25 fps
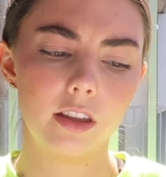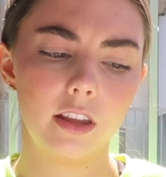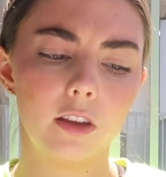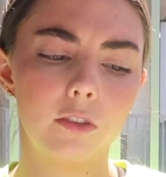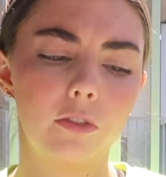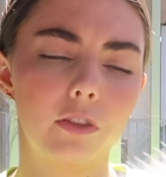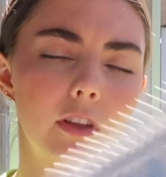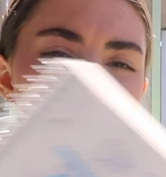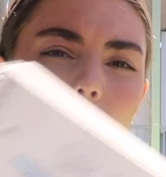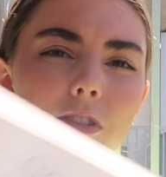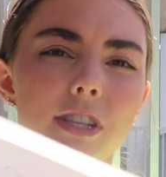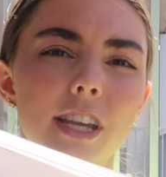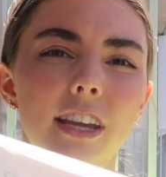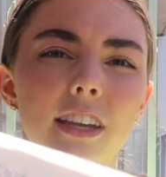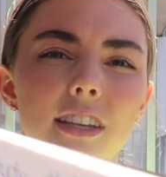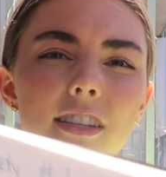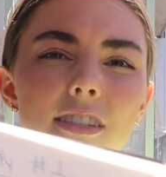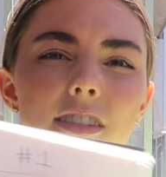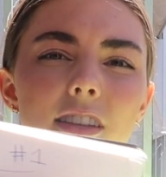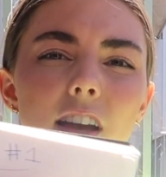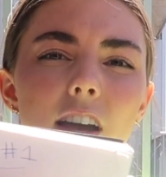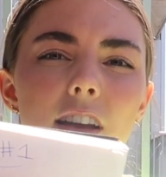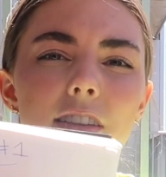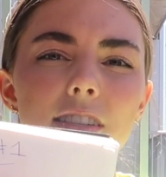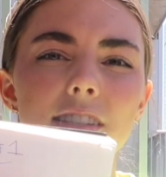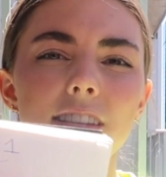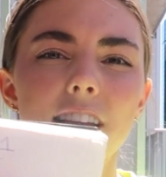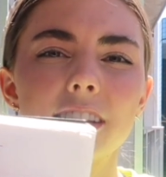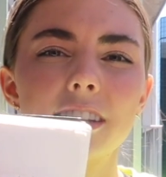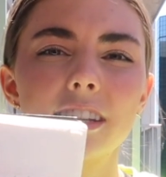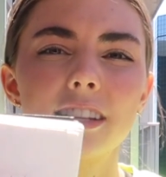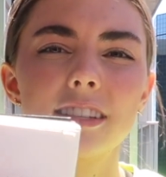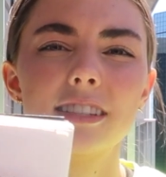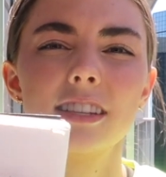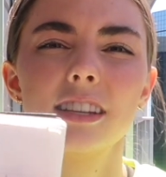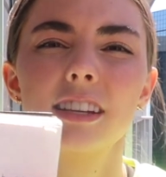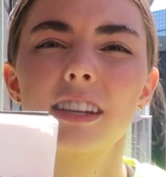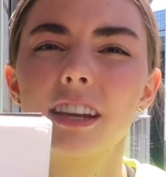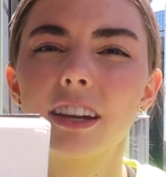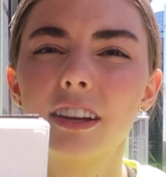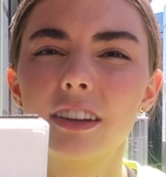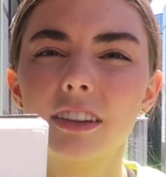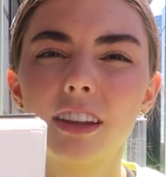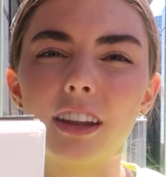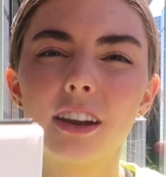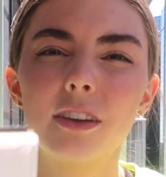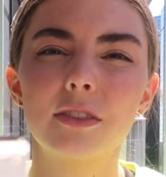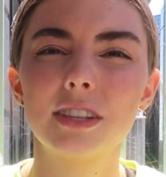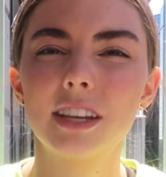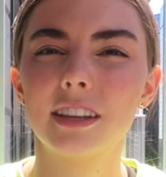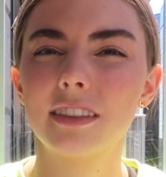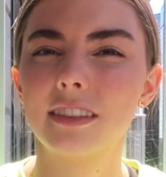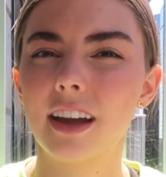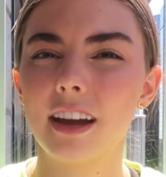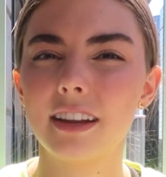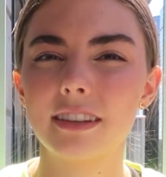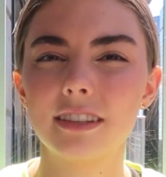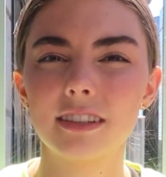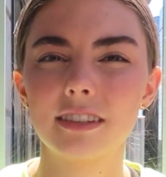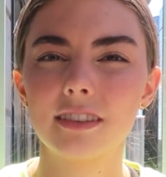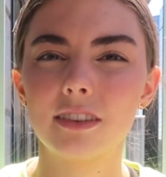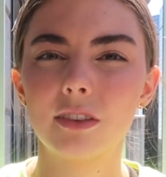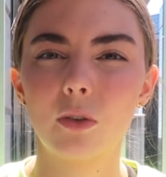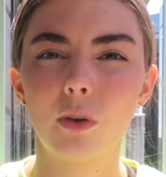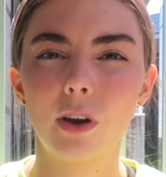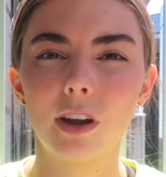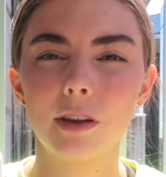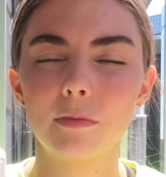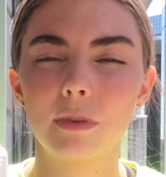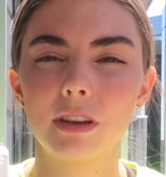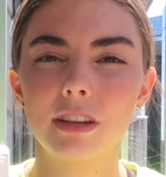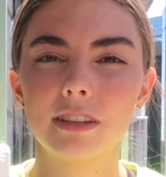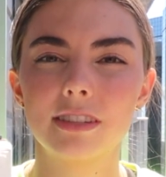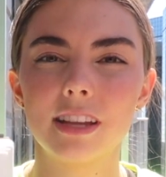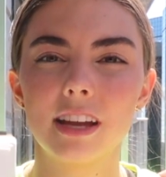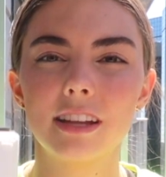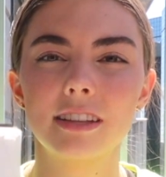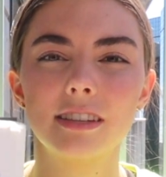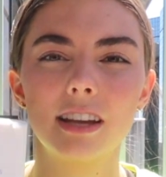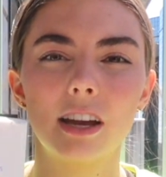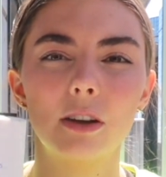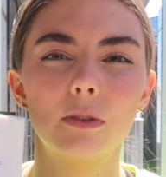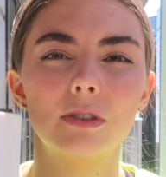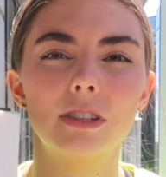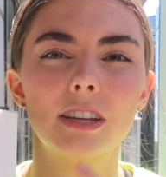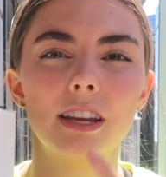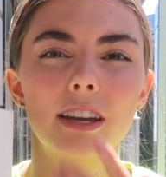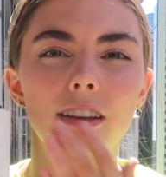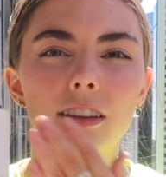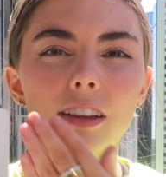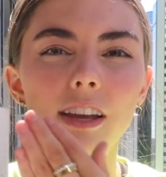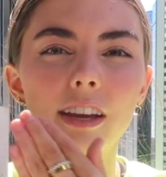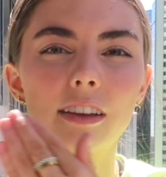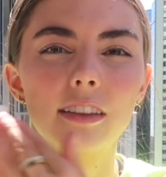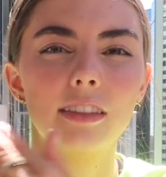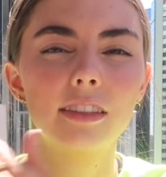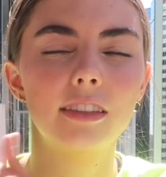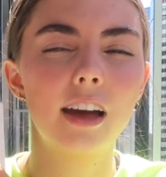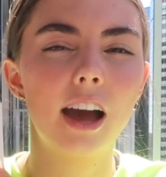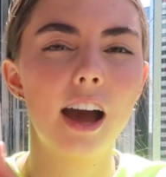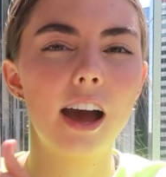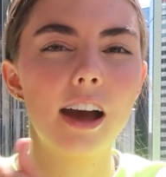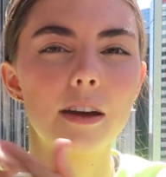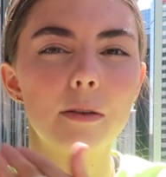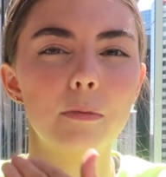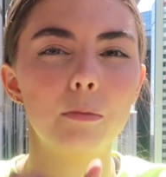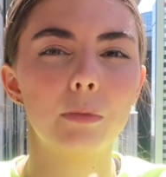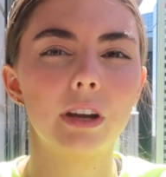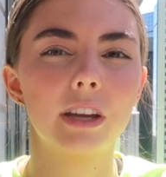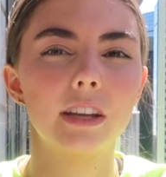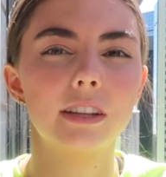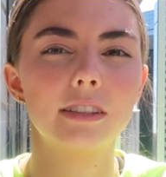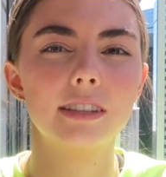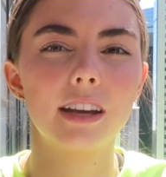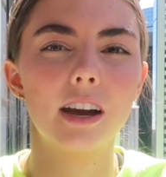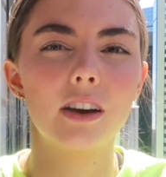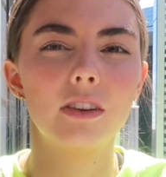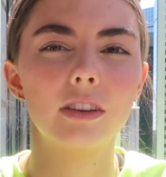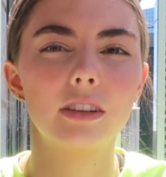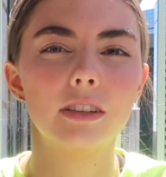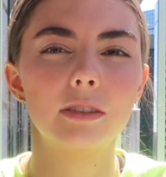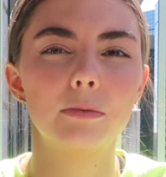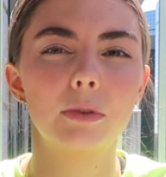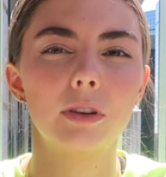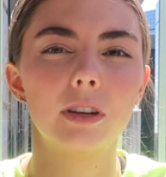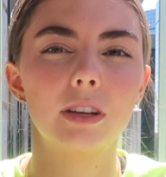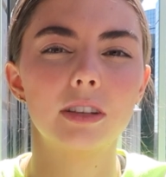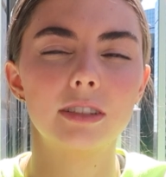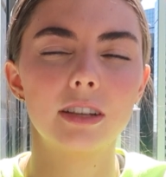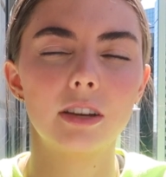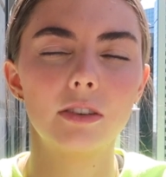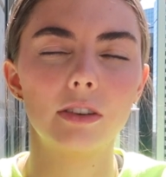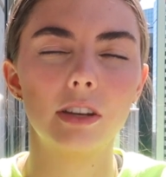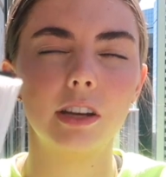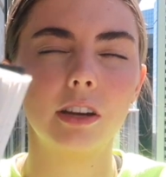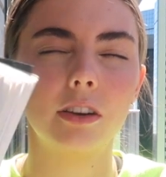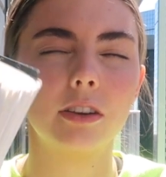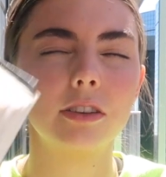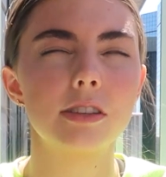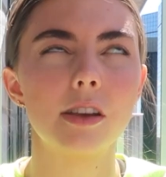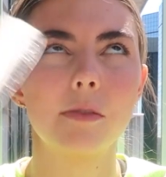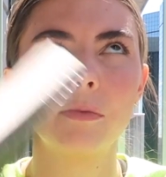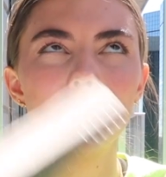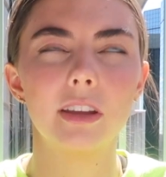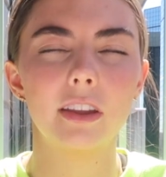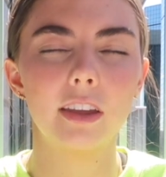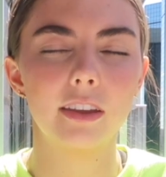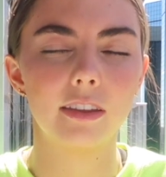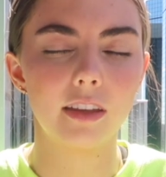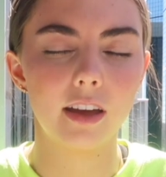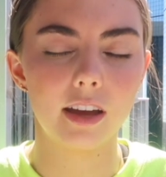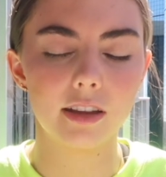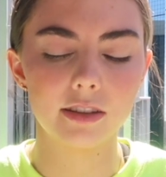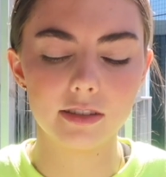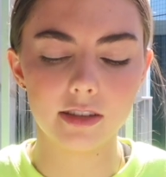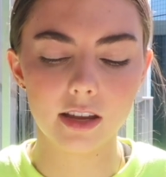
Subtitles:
if there's like a sentence in here that I was like that didn't quite make sense, I would take like that and break it down and put it down here or something like that.